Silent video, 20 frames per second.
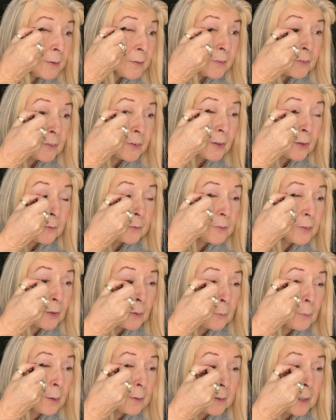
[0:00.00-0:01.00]
So
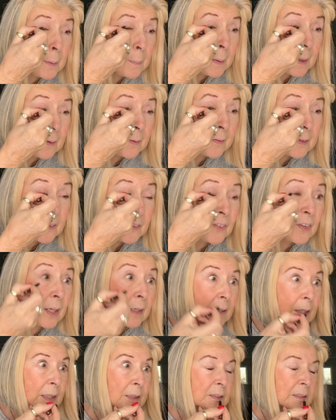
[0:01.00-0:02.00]
don't worry about this,
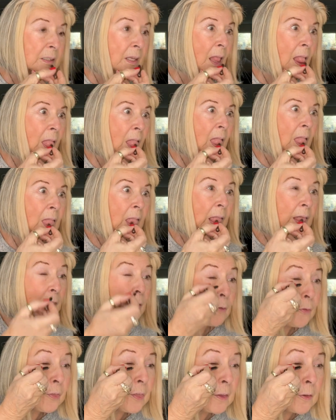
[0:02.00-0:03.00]
unless
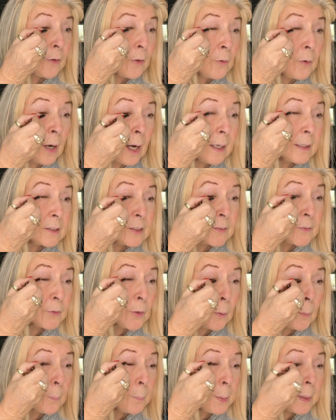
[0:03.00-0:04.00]
you think your eyes have
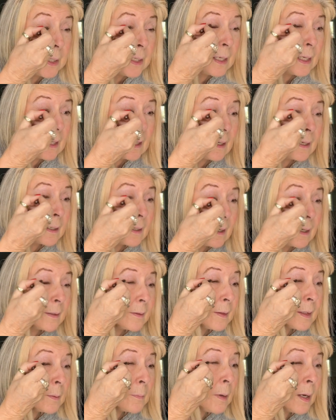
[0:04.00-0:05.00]
gone piggy, like I
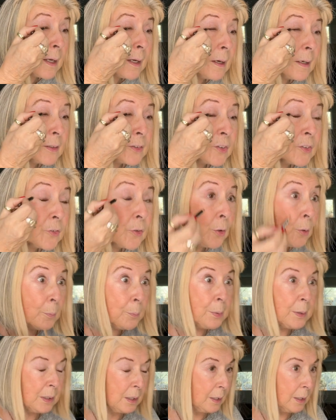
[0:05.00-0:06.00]
think my eyes have
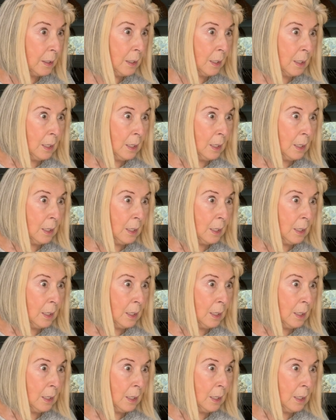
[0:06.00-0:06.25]
gone piggy,